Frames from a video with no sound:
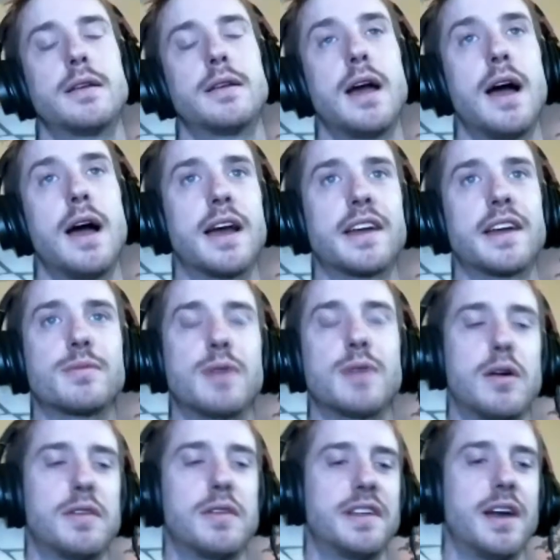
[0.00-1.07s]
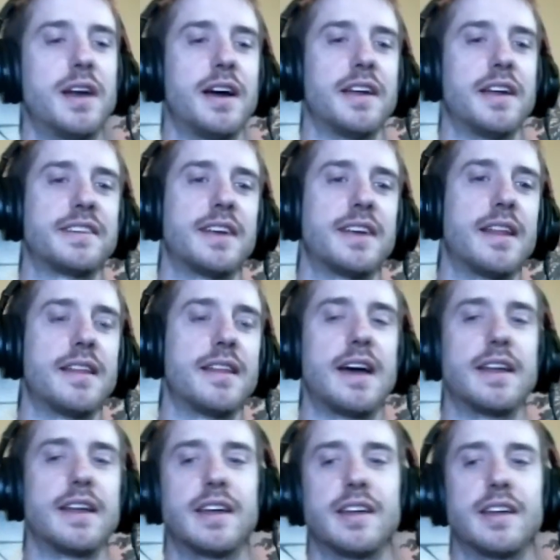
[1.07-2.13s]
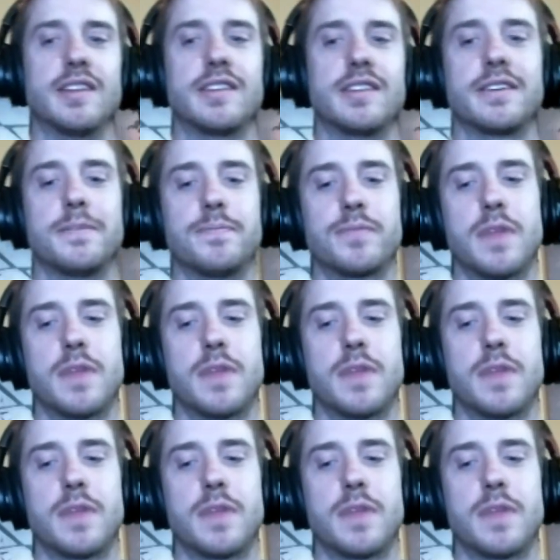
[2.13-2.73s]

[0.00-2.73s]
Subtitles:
Yeah, I guess what I would say to that is,